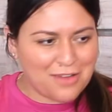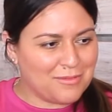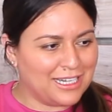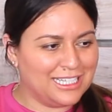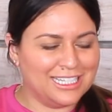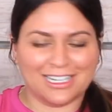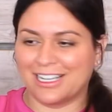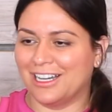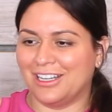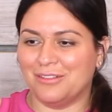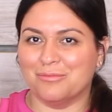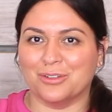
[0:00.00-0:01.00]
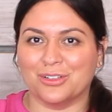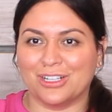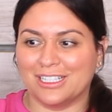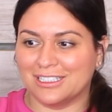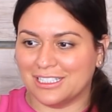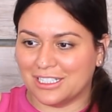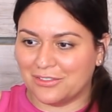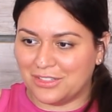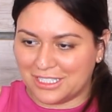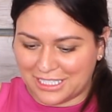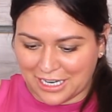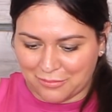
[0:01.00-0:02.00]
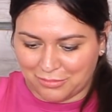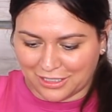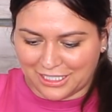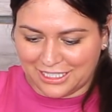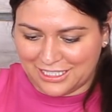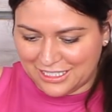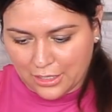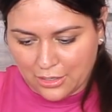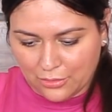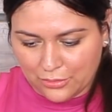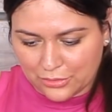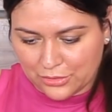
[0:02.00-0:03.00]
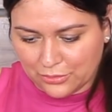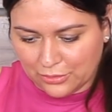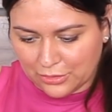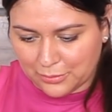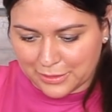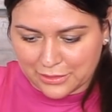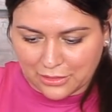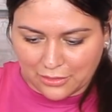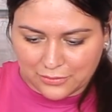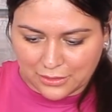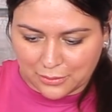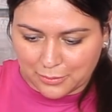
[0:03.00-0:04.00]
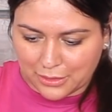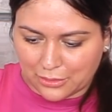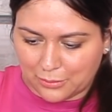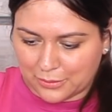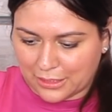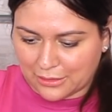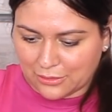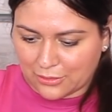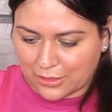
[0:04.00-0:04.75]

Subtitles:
I might need a cutting board instead of the damn plate. Oh, they're still a little bit soft in the middle, but that's